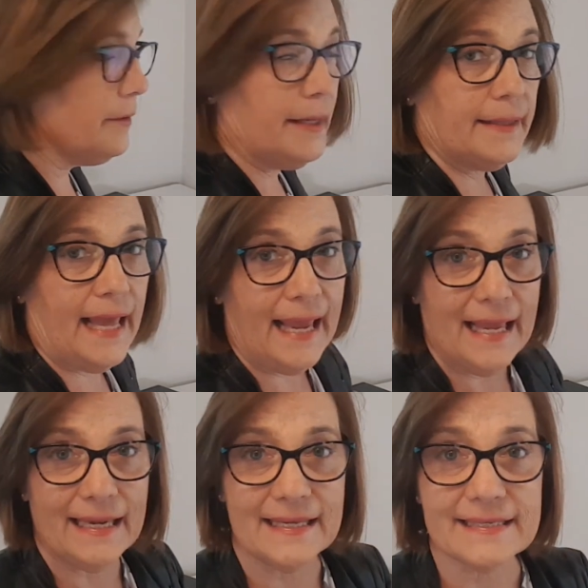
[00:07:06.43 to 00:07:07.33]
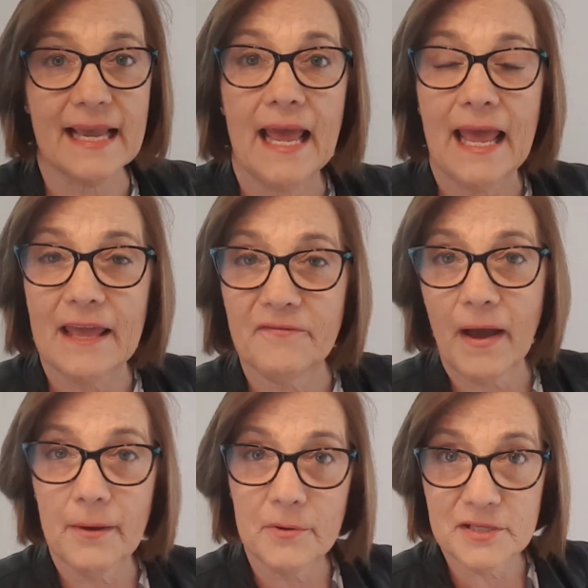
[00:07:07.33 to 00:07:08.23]
in the 80s. If
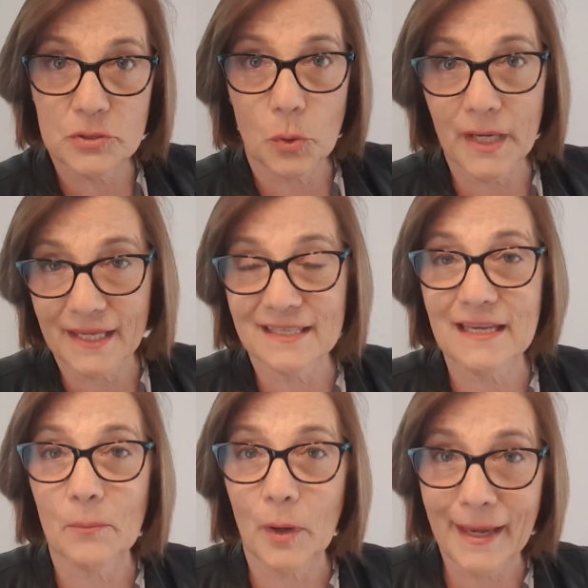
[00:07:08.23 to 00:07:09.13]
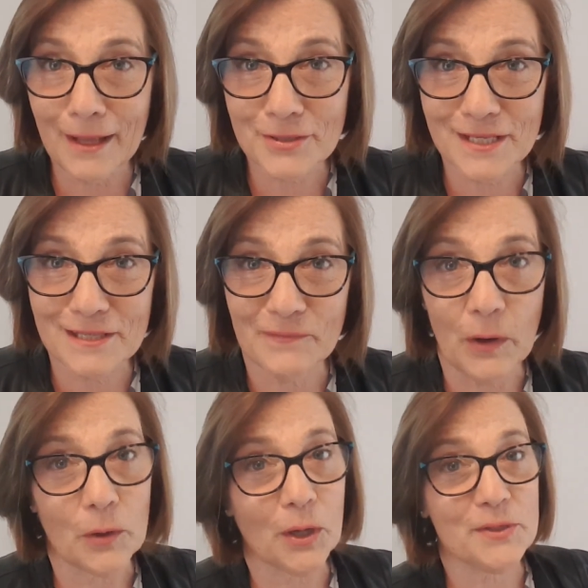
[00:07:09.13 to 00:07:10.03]
I was sorting someone else's
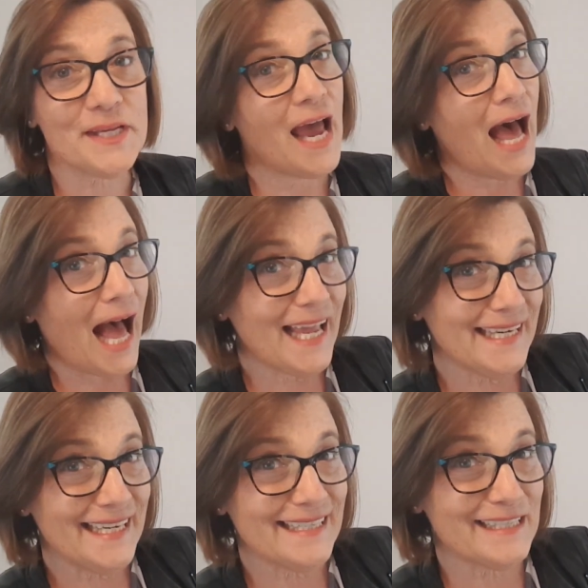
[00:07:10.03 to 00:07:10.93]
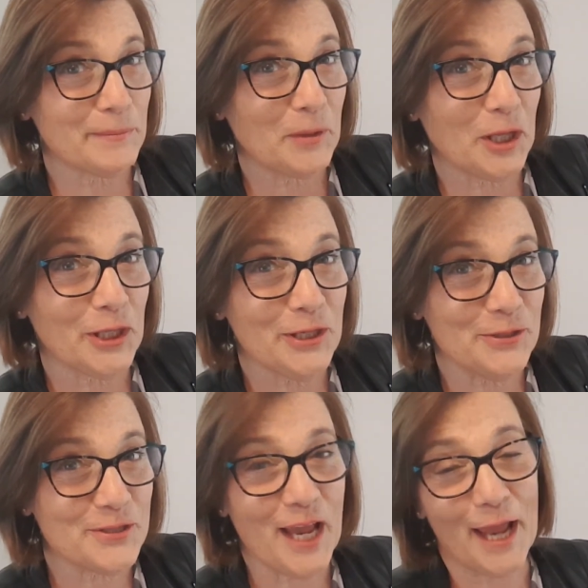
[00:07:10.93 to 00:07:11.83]
photos, I'd need some
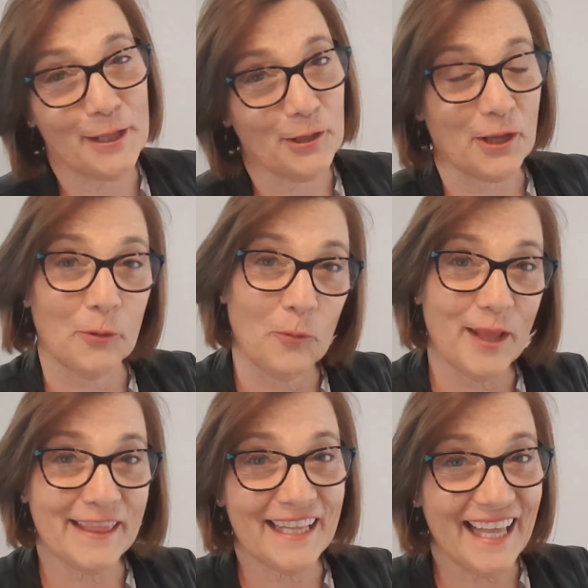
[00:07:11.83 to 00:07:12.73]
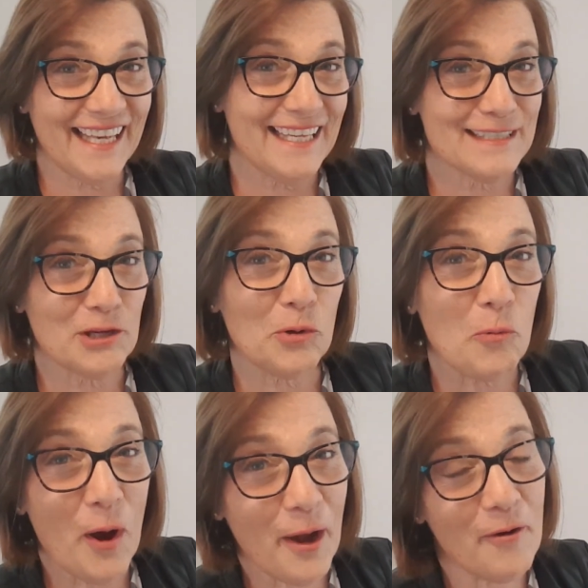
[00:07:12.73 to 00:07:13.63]
clues. I'd look at what the ladies are
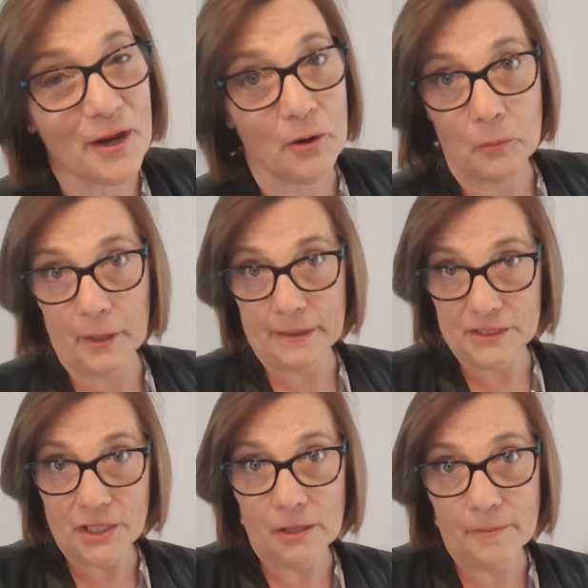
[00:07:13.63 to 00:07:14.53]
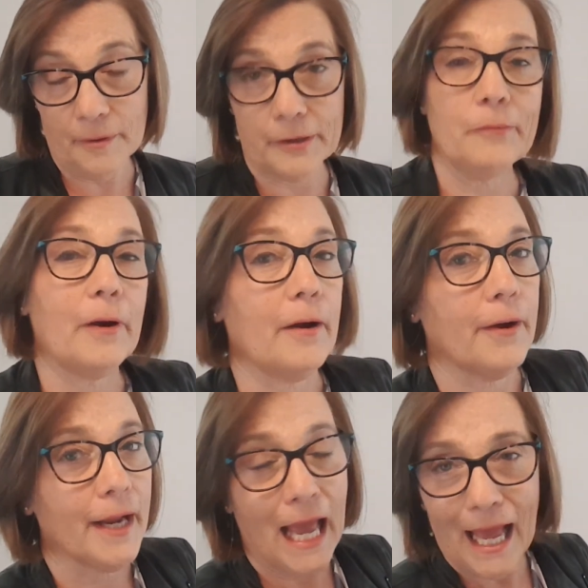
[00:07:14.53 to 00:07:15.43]
wearing or what the gentlemen are
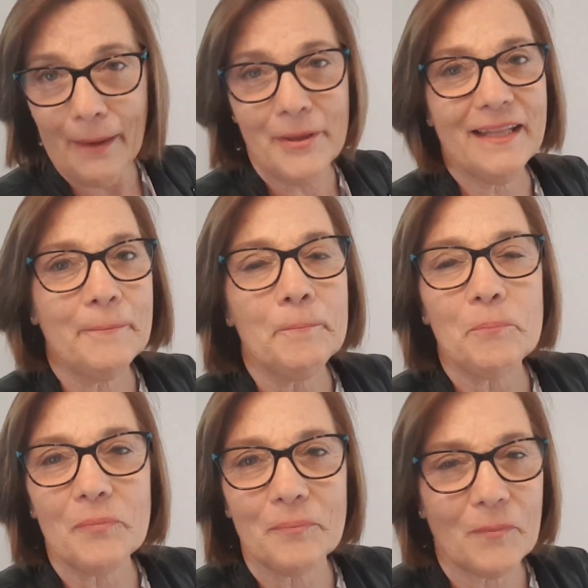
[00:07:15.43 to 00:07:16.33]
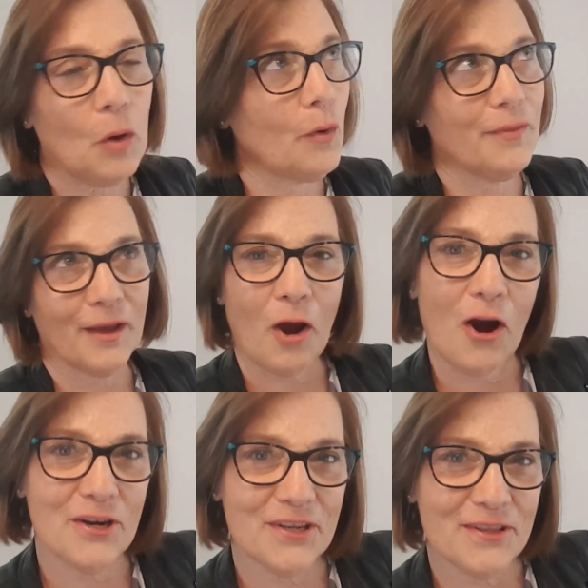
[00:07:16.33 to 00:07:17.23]
wearing. I mean, or the
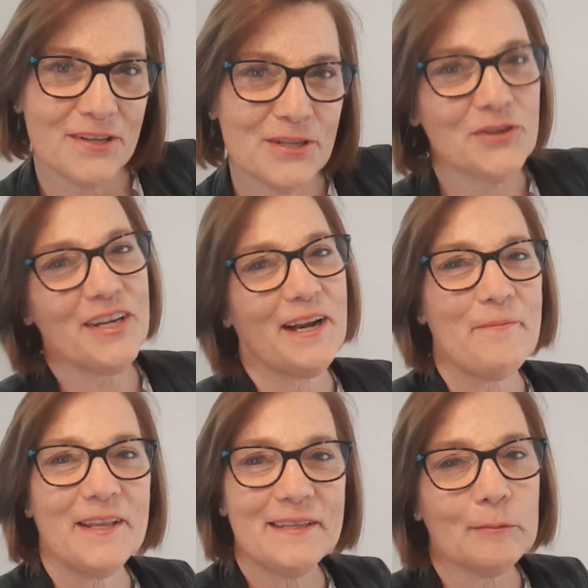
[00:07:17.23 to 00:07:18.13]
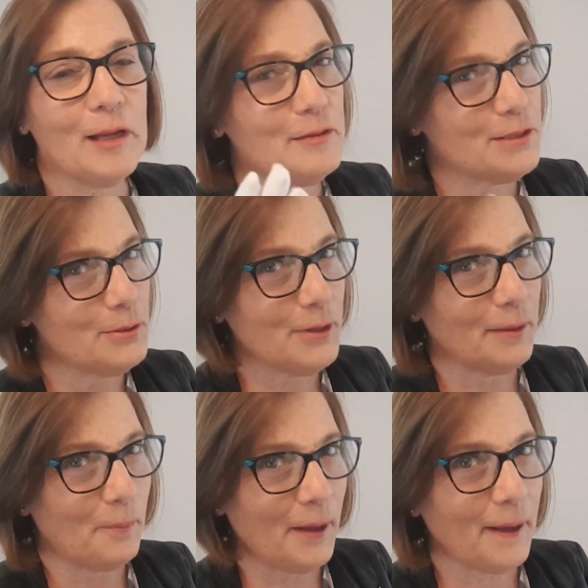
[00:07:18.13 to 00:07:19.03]
cars on the street. I mean, sometimes you
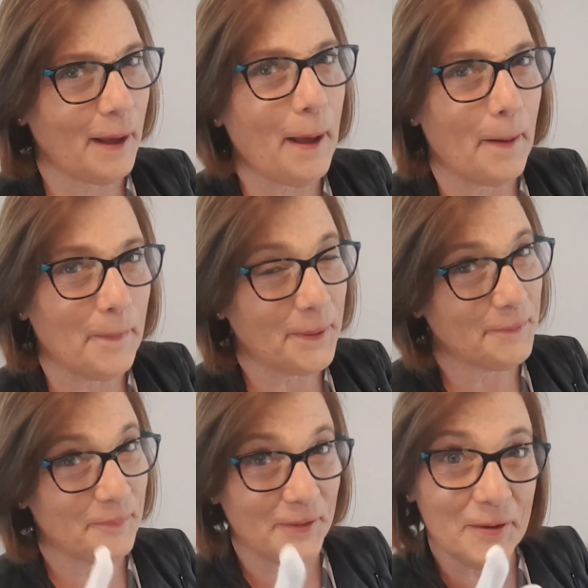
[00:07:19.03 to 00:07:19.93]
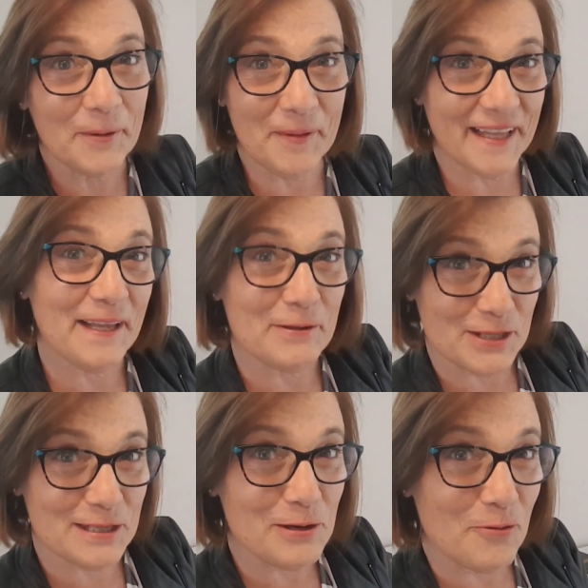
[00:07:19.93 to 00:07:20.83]
can pick up, you can be a little
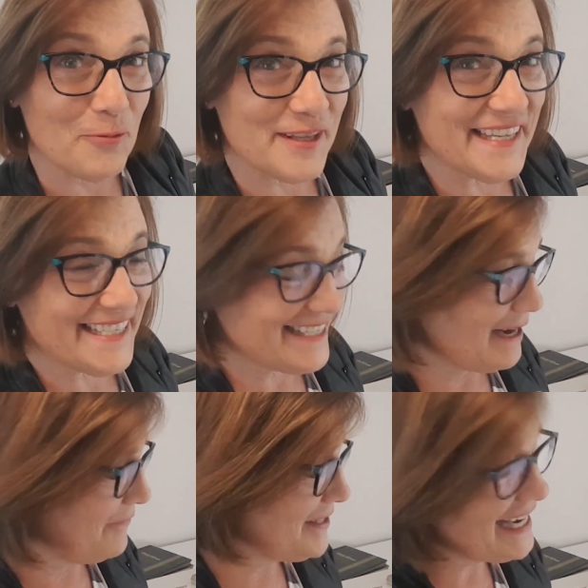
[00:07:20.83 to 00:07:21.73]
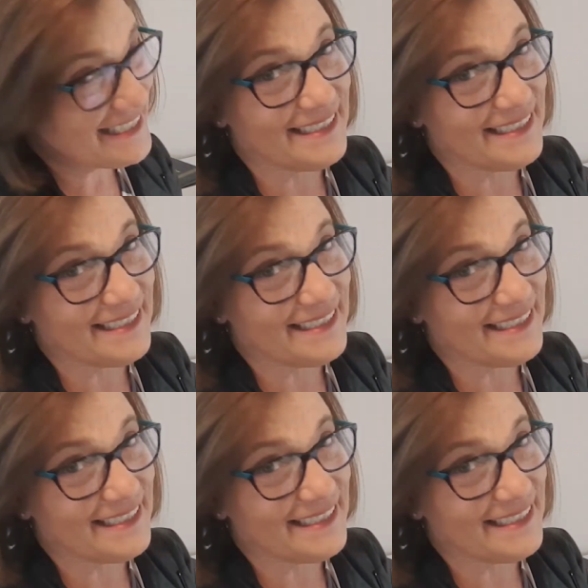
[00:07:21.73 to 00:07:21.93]
sleuth with this stuff. It's